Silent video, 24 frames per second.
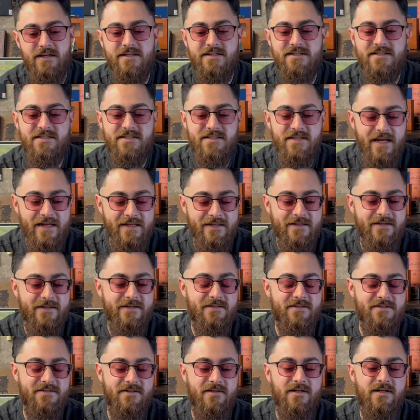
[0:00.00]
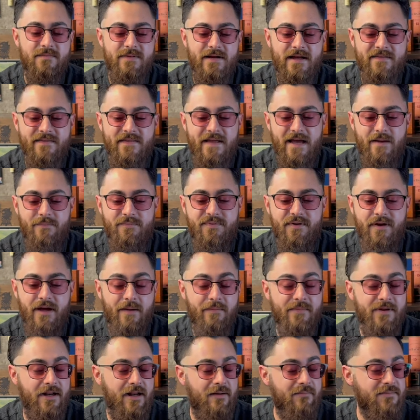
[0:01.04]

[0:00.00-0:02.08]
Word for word: slightly concerned about that, but I mean,